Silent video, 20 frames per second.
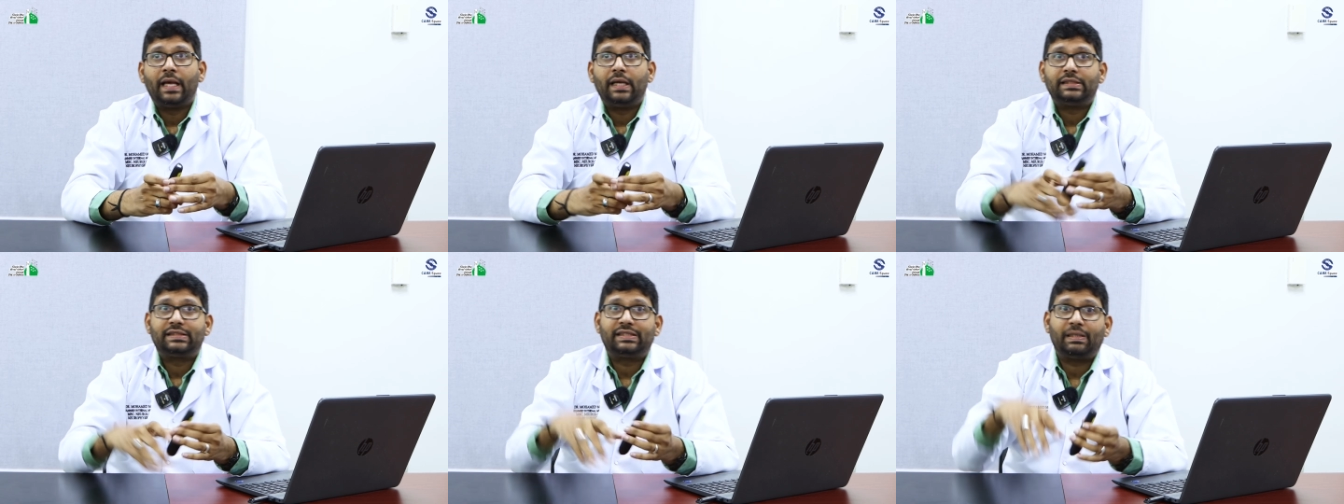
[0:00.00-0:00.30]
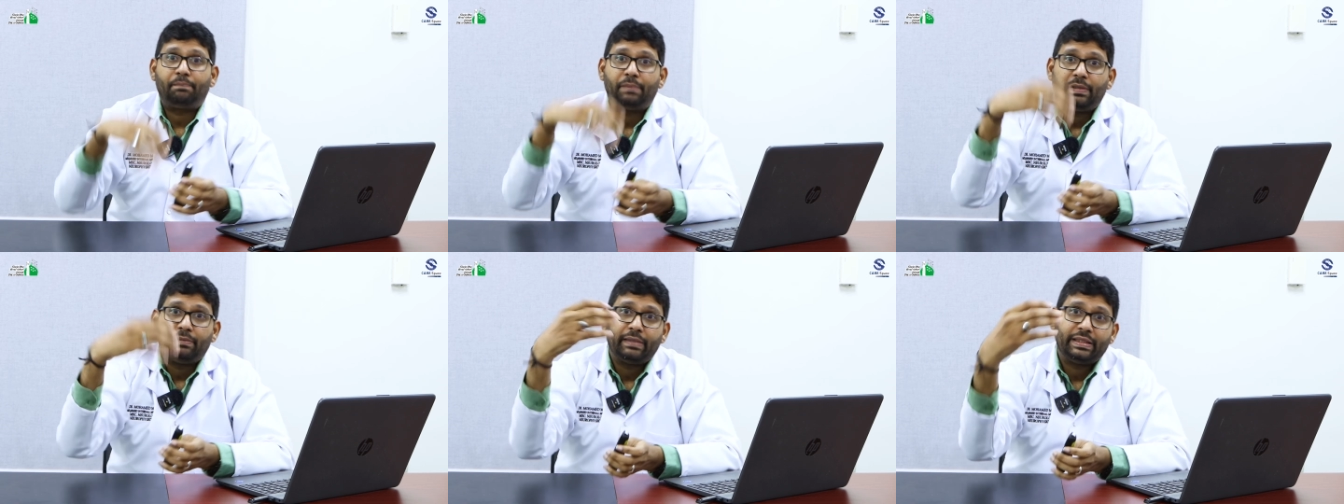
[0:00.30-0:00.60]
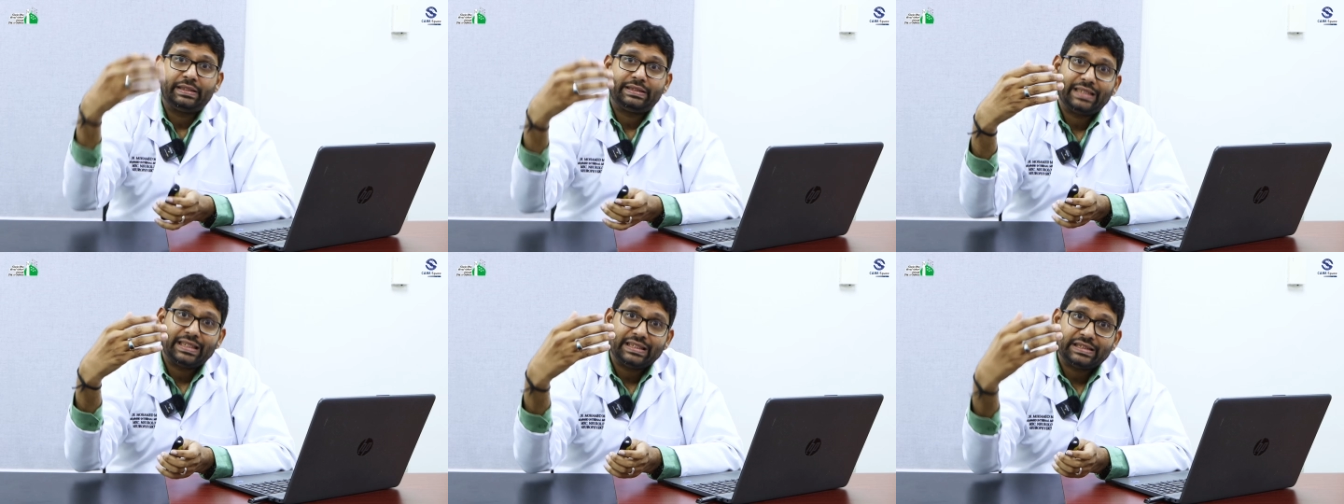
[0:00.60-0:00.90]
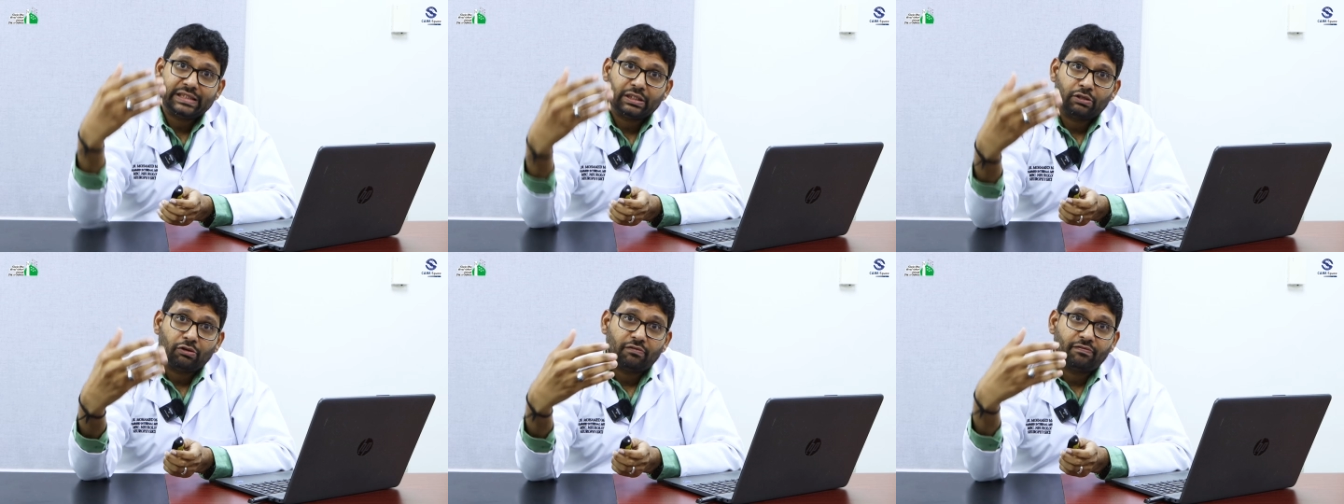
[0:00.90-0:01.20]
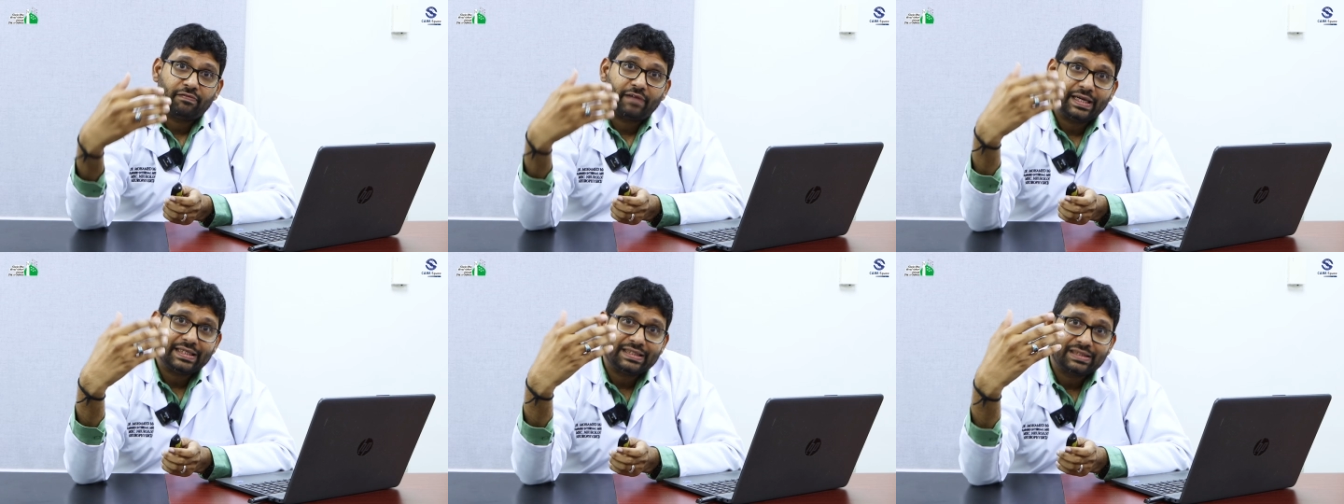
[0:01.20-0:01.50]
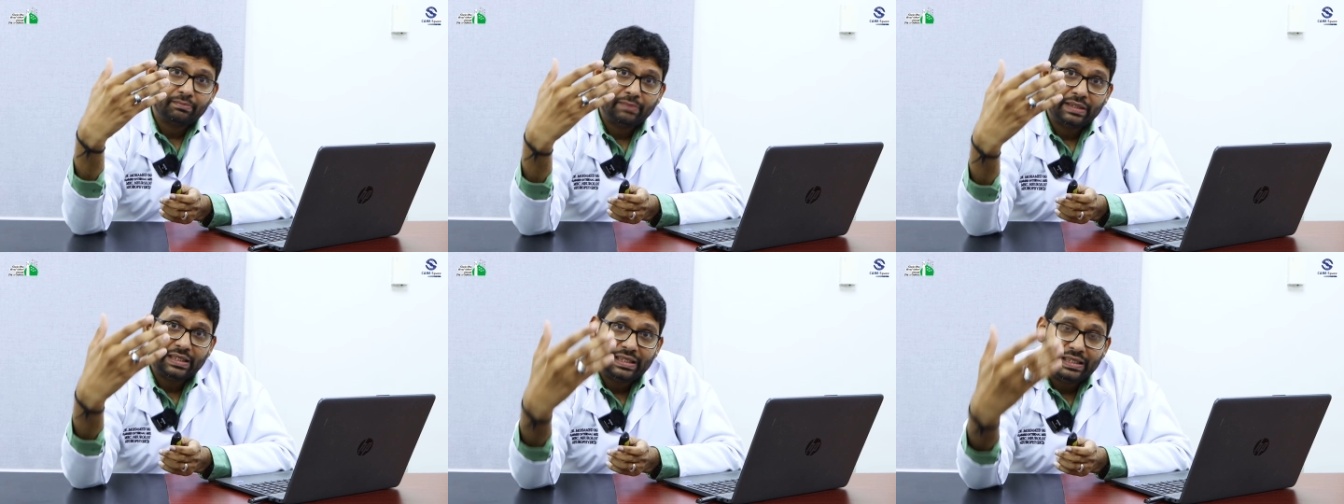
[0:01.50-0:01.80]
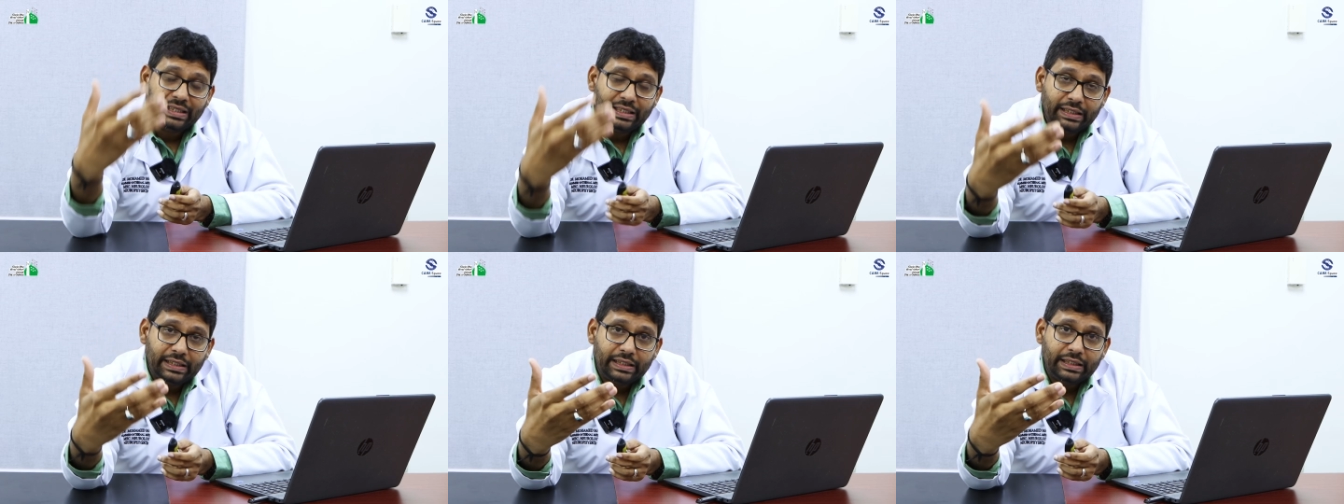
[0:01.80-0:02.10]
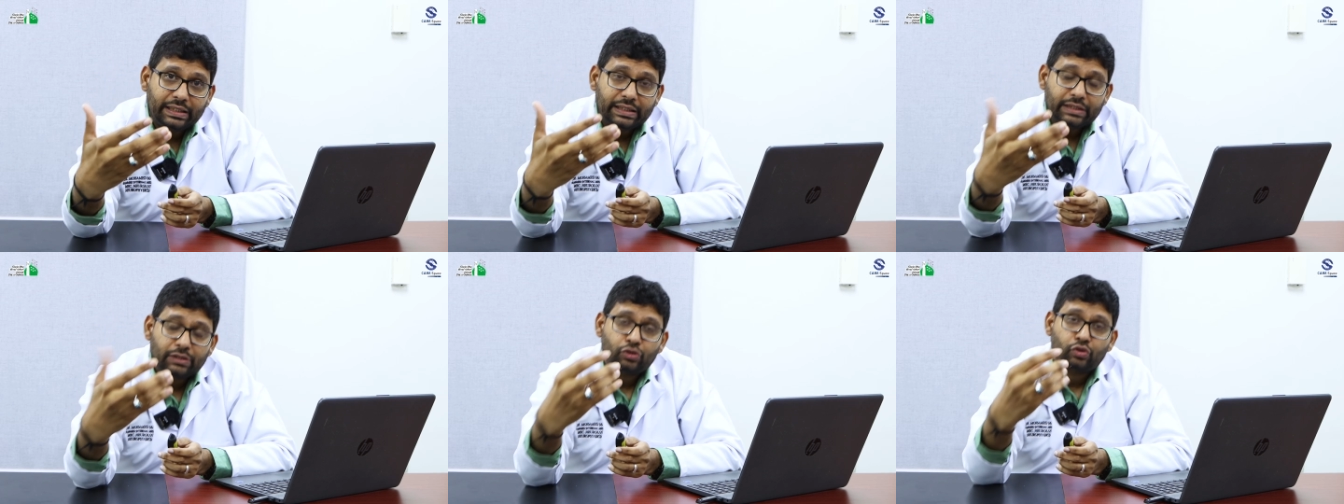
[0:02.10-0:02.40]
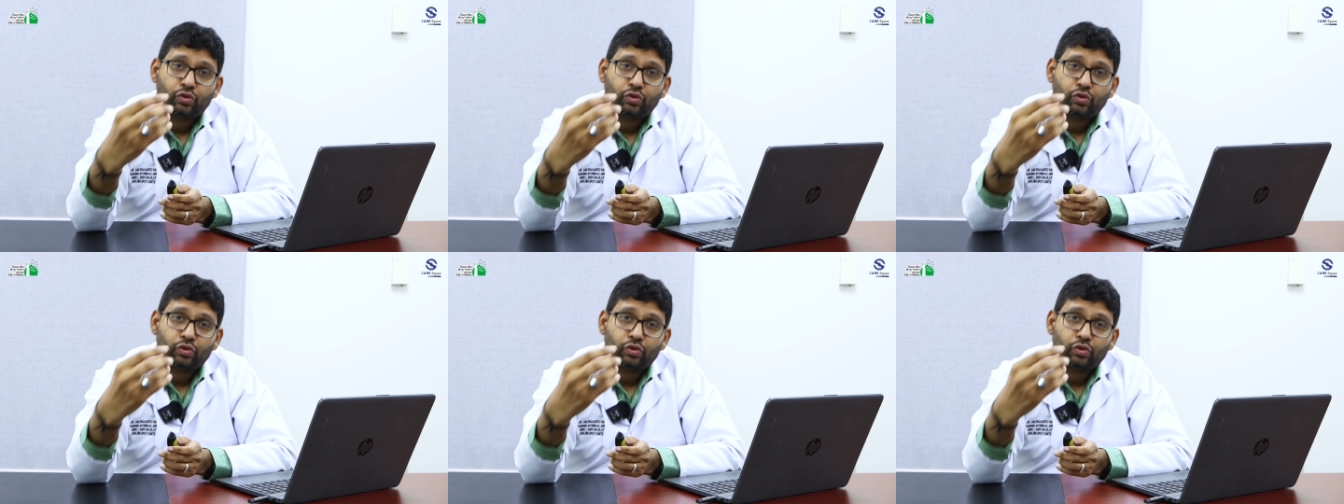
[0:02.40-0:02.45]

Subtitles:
supplementation of vitamin D